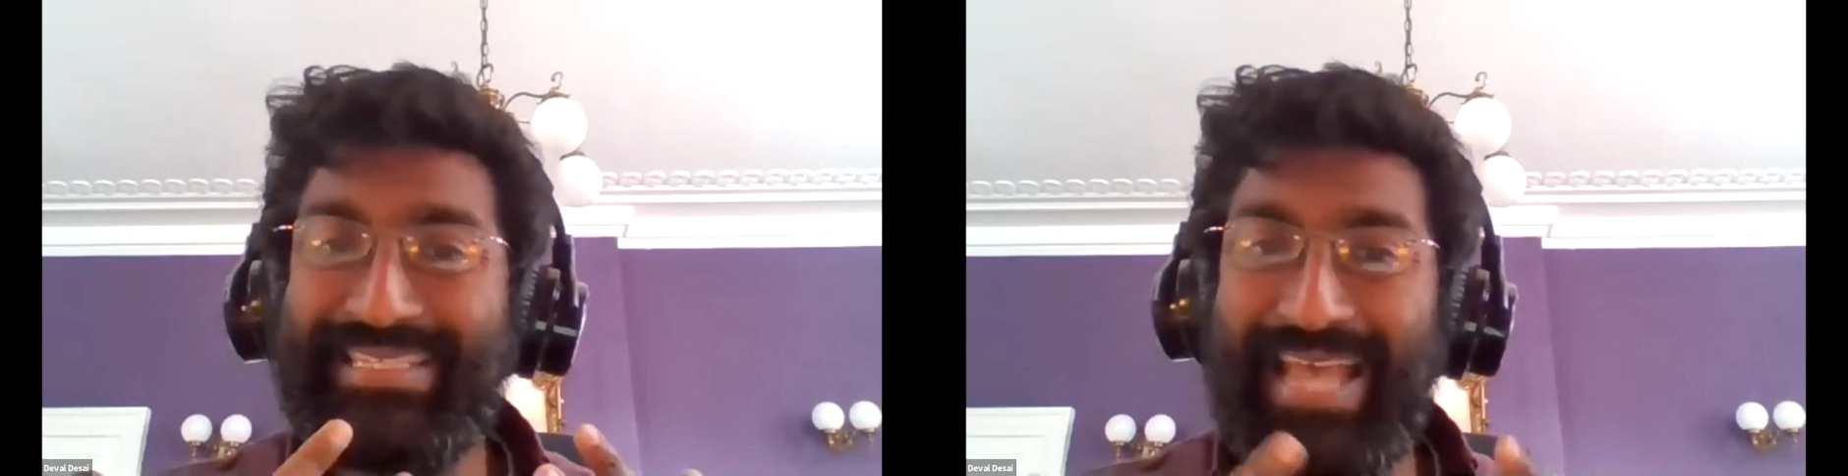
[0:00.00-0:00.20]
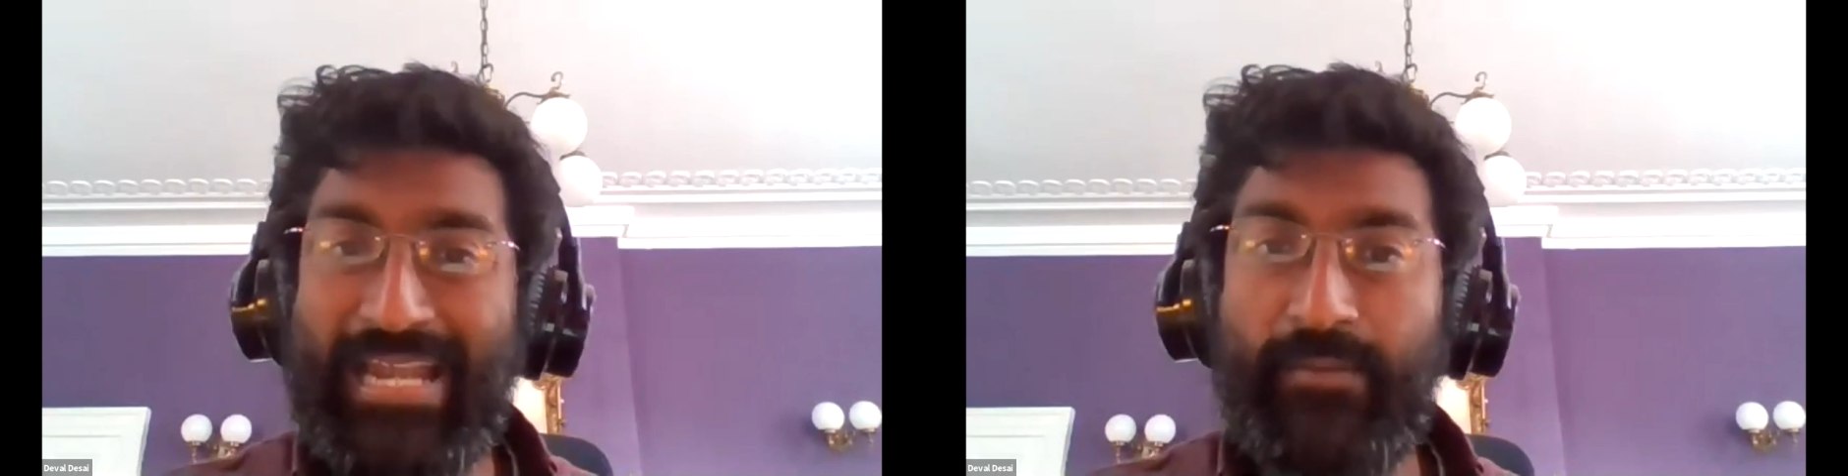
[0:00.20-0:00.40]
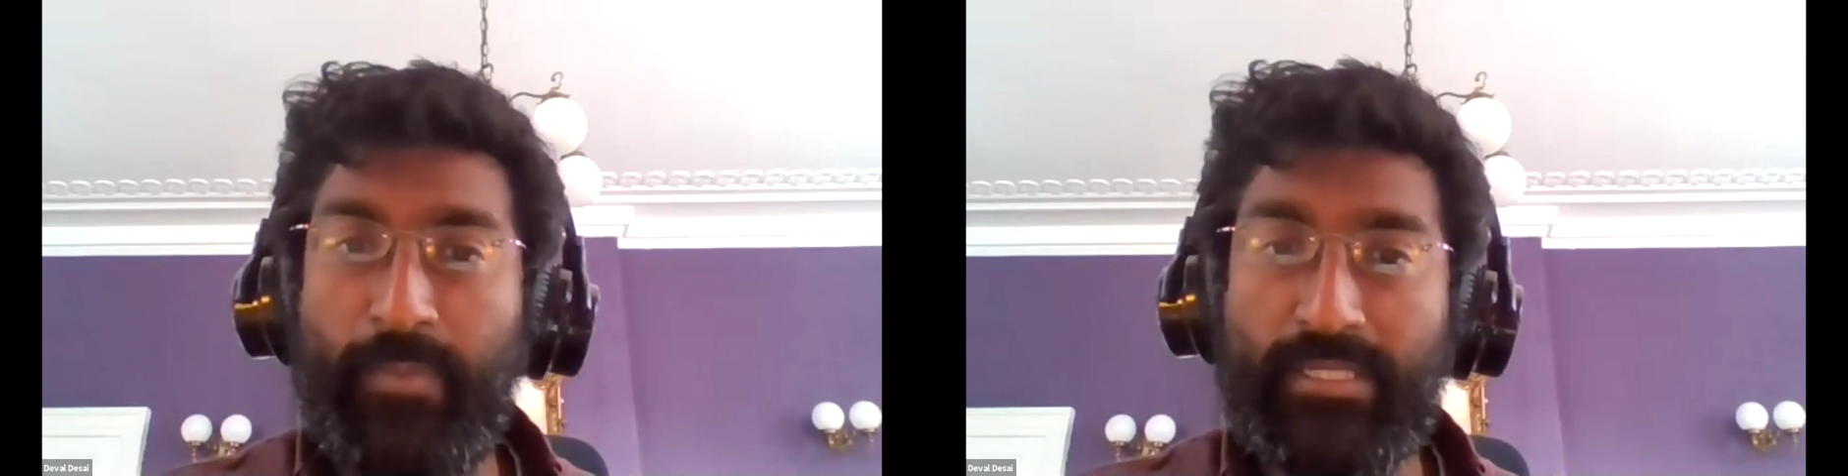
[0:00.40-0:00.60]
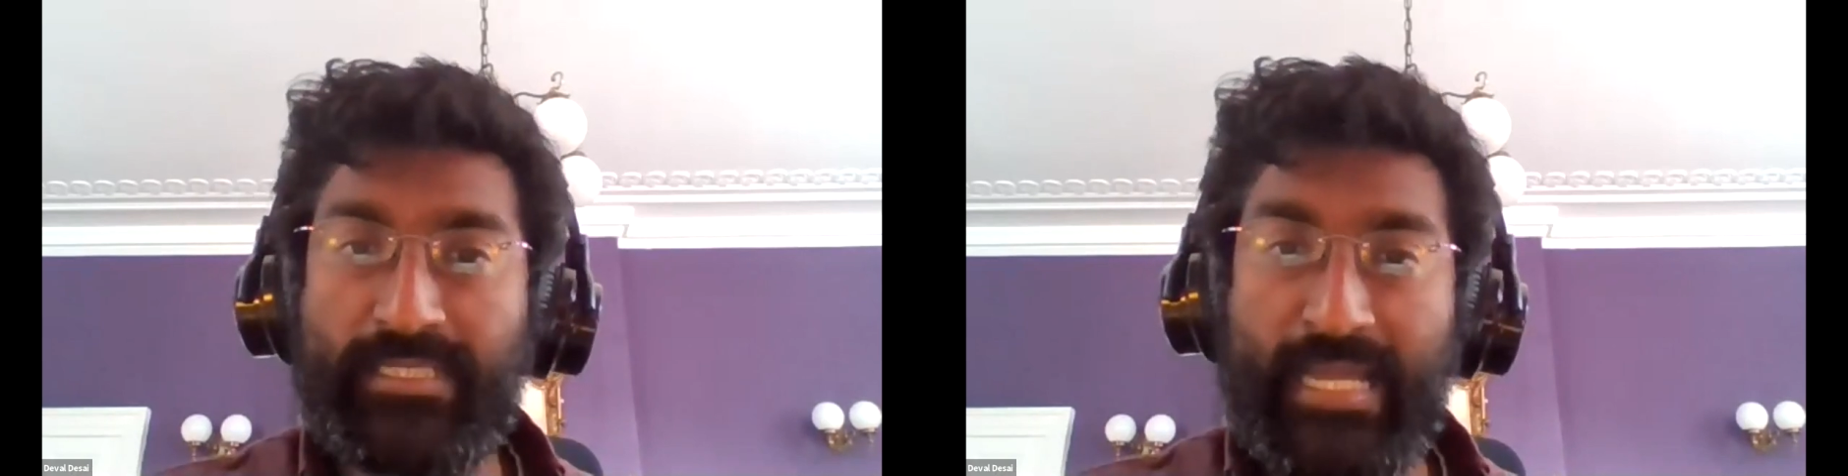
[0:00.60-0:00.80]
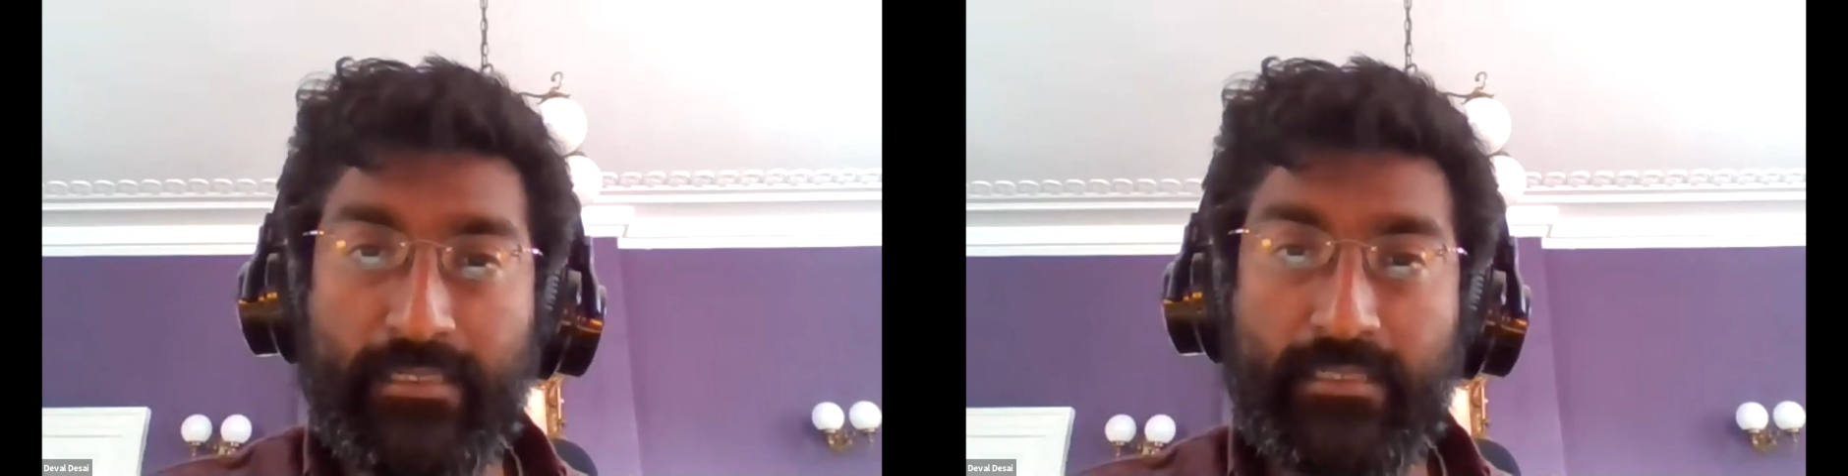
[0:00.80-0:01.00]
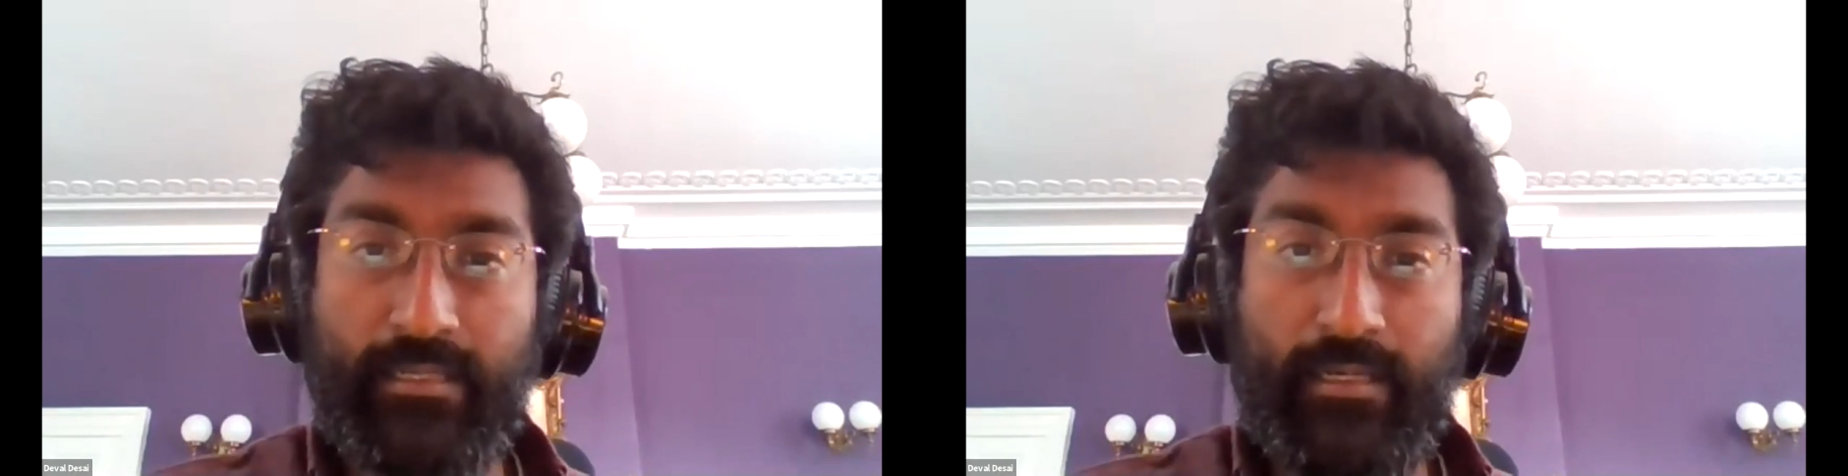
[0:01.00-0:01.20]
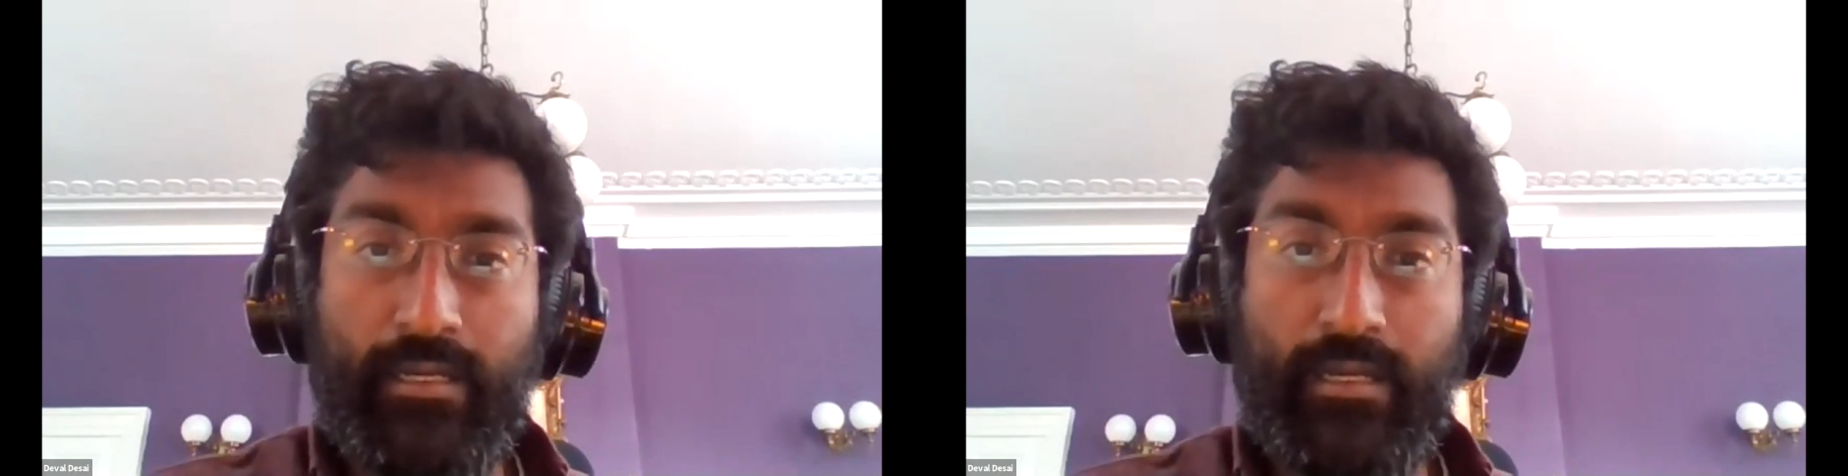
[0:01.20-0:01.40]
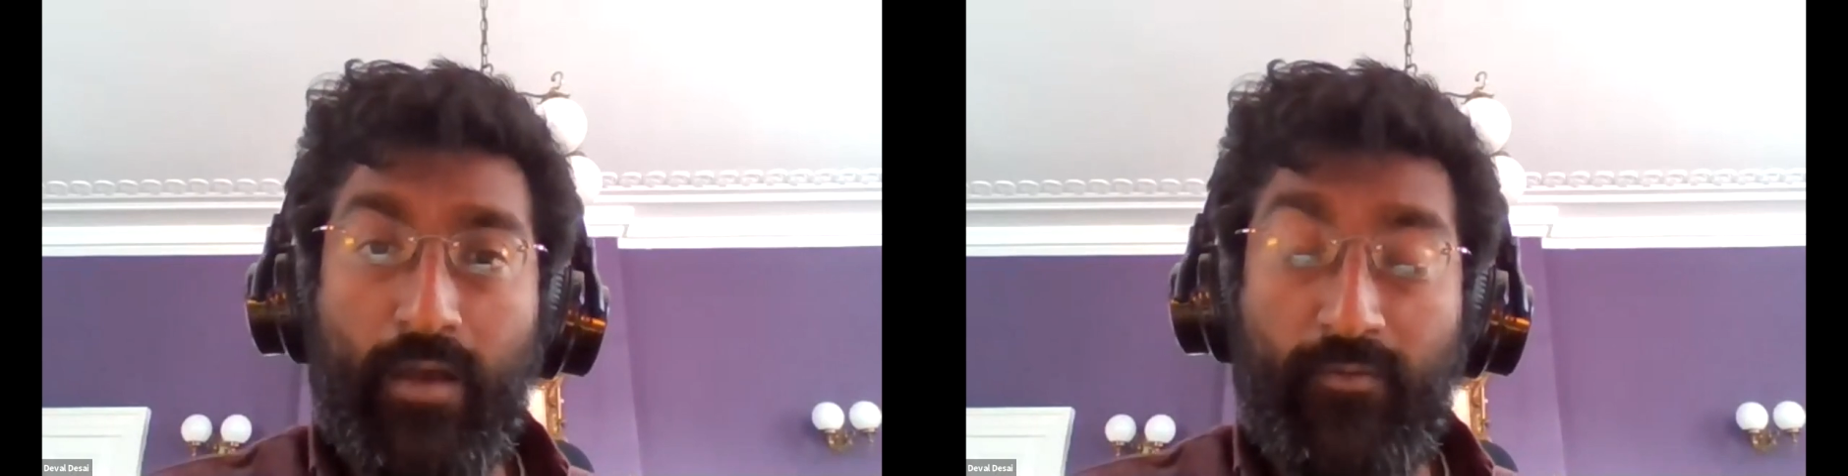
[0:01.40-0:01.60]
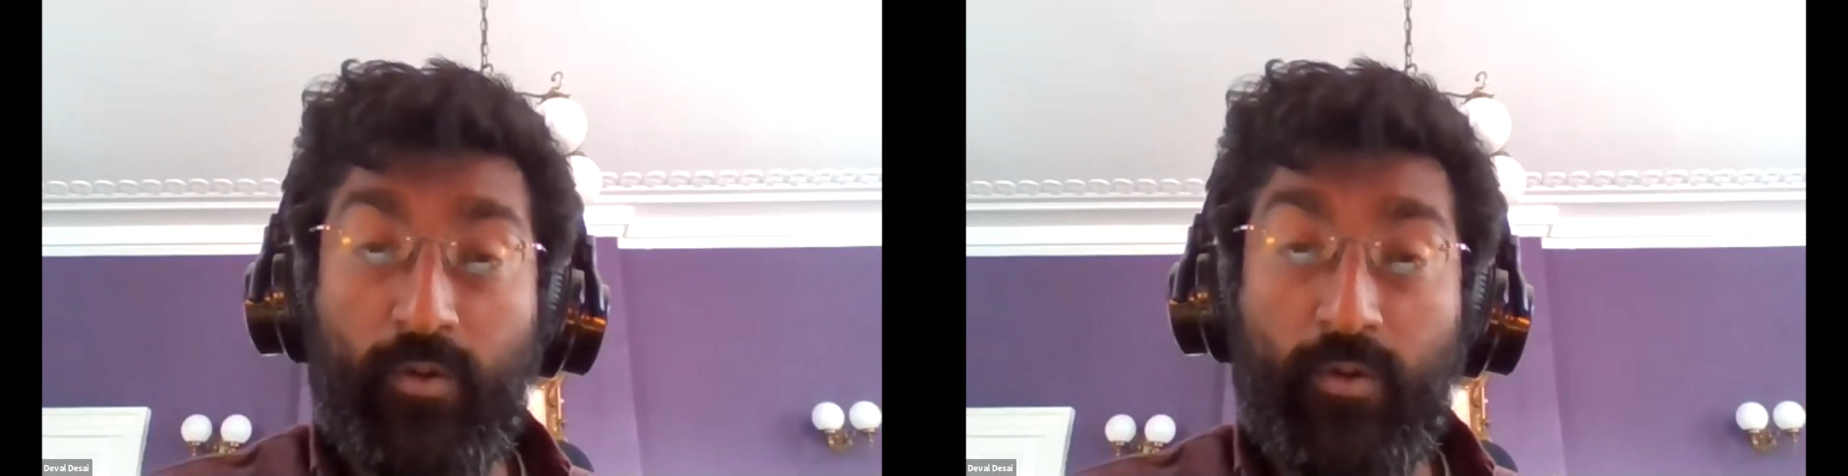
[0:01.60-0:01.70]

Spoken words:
10% of